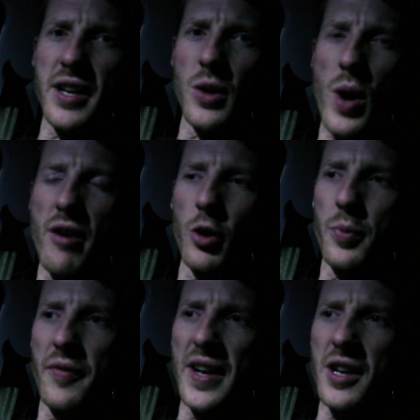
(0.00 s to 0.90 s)
going to wire it up.
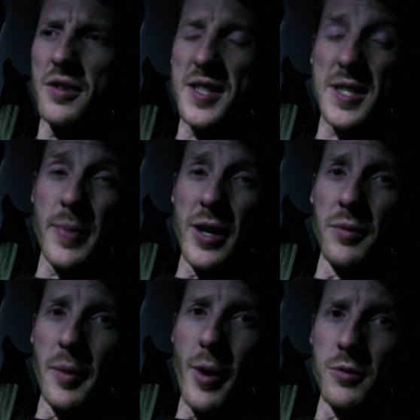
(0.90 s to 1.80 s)
I think they're going to spin
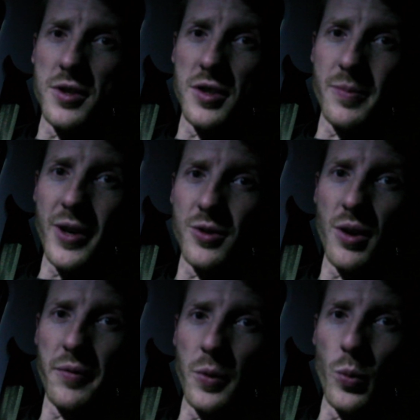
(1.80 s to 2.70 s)
up the motor, just make sure
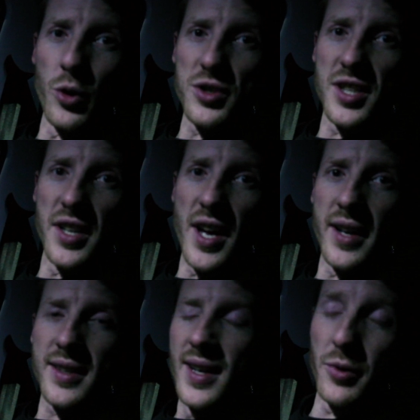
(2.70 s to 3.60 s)
everything works
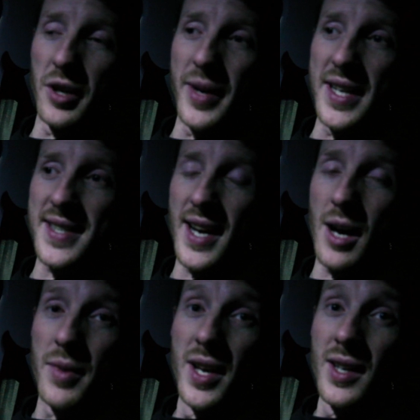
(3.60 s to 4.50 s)
tonight. But in the
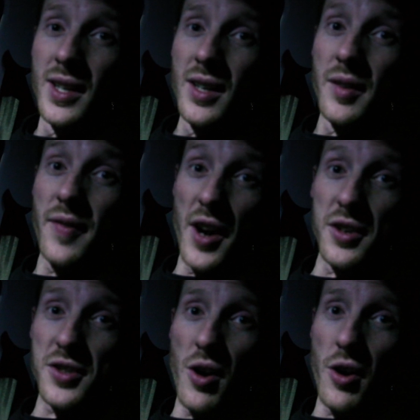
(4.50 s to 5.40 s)
meantime, find
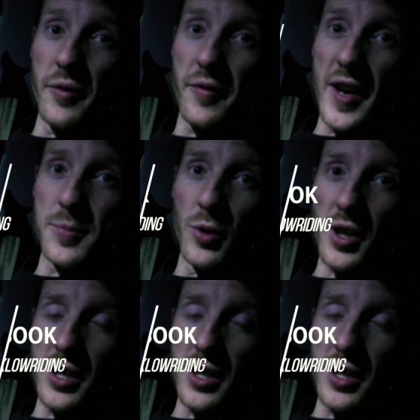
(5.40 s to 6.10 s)
us on Facebook,